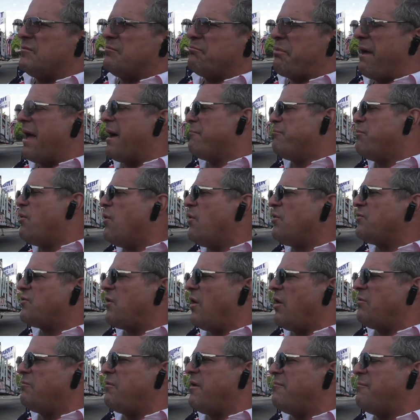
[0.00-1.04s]

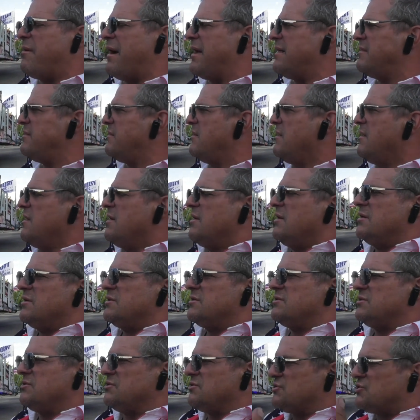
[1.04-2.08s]
bamboozled, we've been
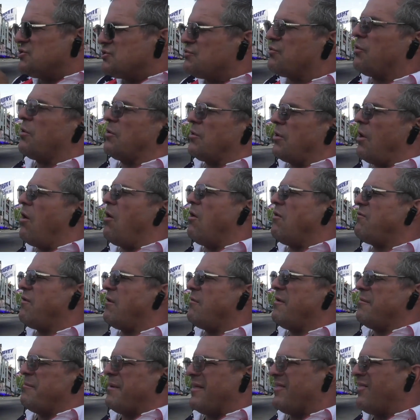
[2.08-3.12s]
screwed over,
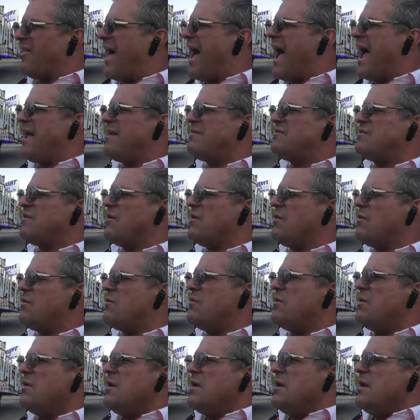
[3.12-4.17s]
we've been lied to,
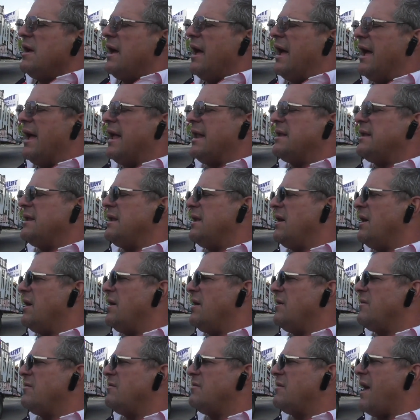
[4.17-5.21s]
and
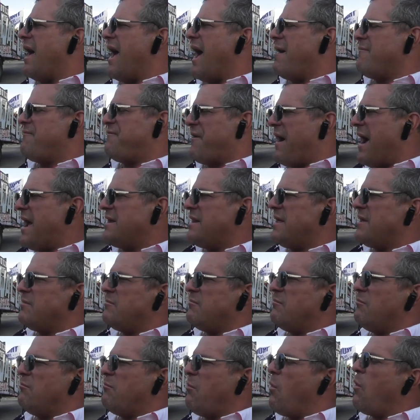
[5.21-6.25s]
I'm finding
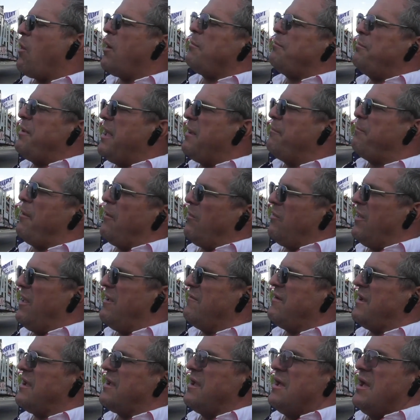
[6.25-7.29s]
more people
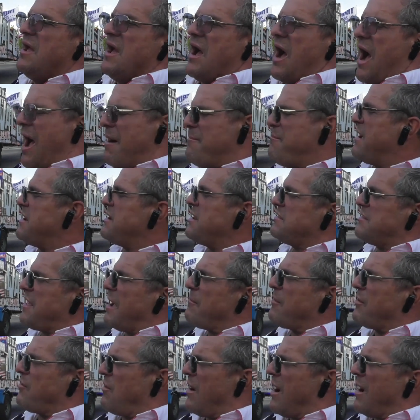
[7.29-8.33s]
leaving. I've been a
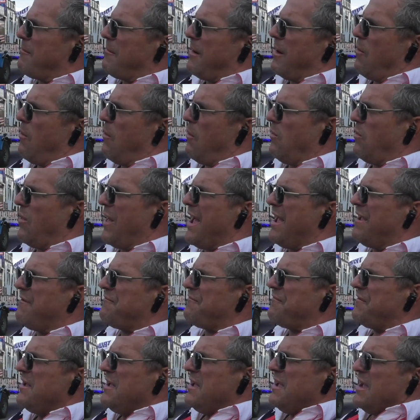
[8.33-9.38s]
Democrat my whole life,
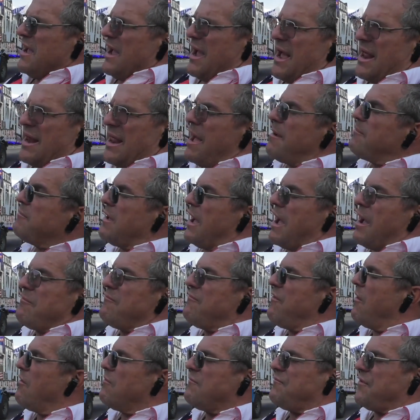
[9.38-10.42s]
and I'm
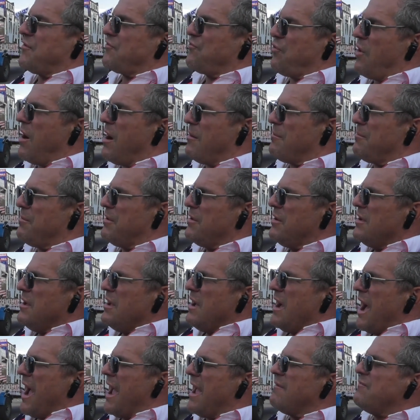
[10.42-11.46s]
voting for Trump.
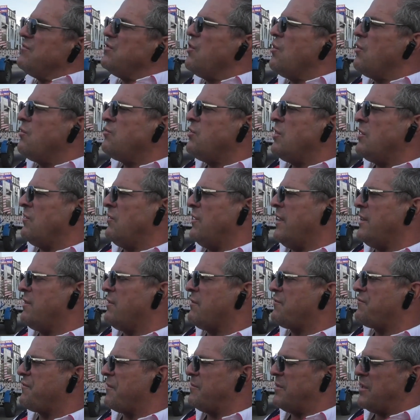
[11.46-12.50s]
I have union
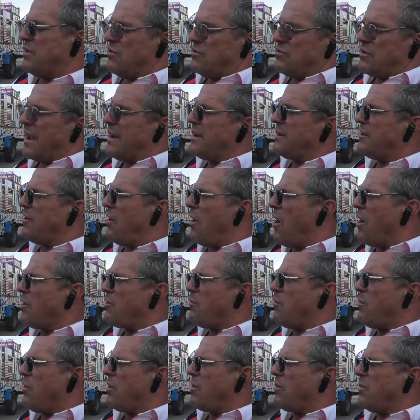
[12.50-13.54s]
leaders from the United
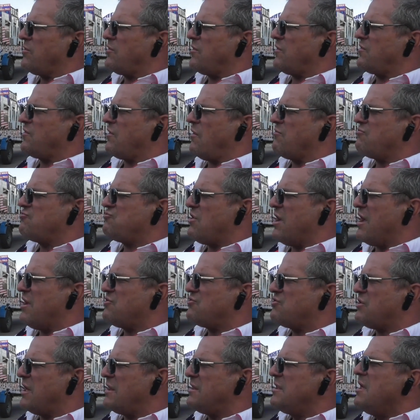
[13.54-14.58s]
Auto Workers
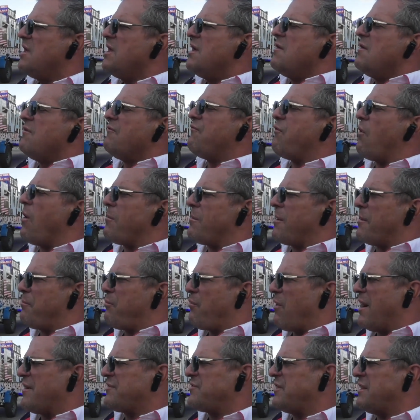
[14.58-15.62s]
Association, former
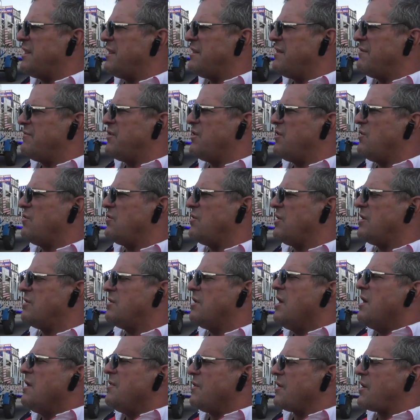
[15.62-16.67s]
president of the union,
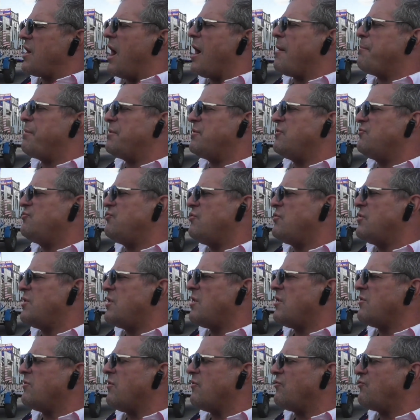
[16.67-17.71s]
Carpenters
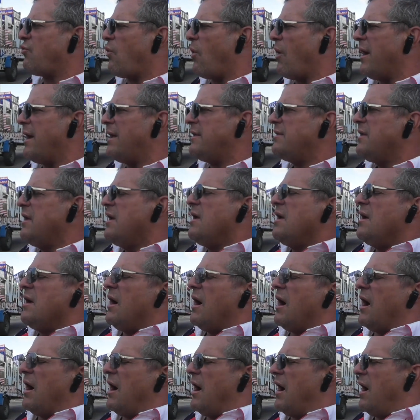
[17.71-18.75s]
Union in Detroit,
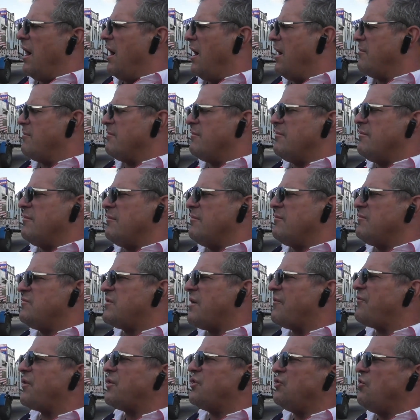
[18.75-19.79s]

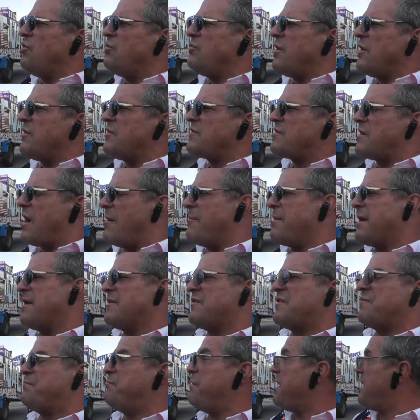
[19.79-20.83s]
different unions coming
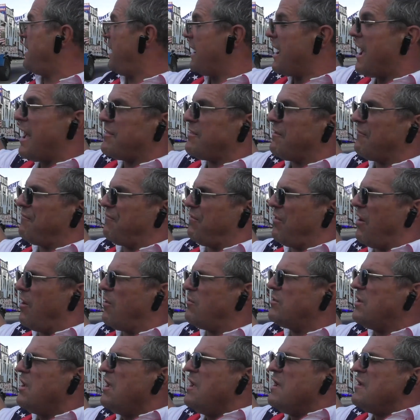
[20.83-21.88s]
and speaking on the
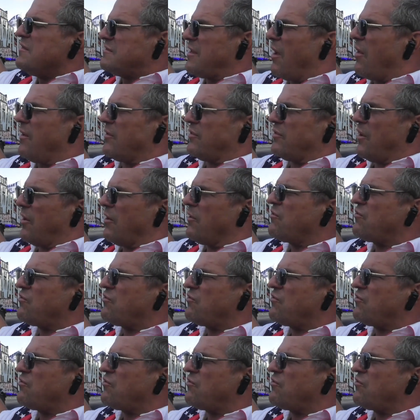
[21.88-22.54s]
float, telling their